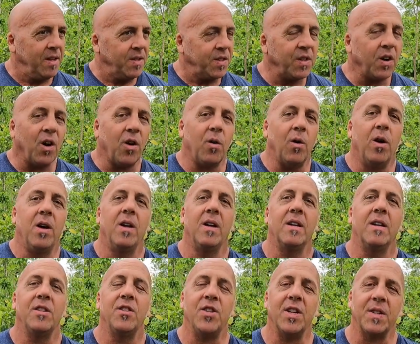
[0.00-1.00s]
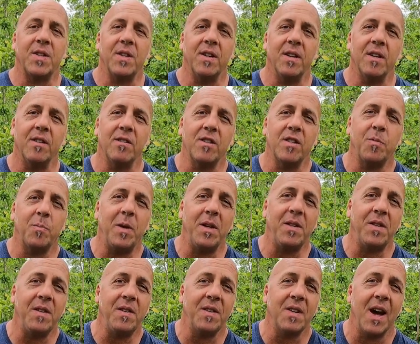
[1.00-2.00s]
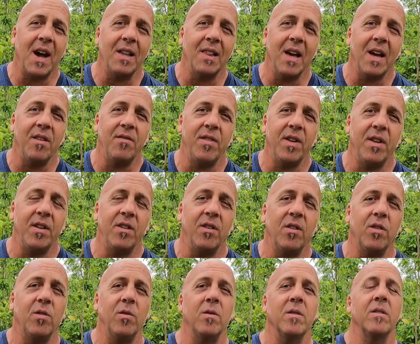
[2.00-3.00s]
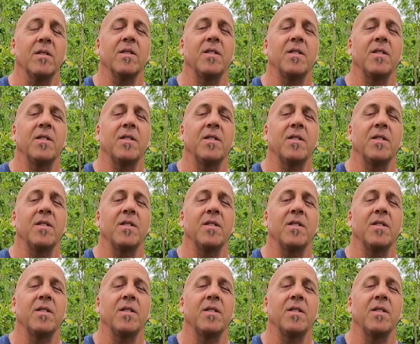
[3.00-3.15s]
So, just another species highlight video,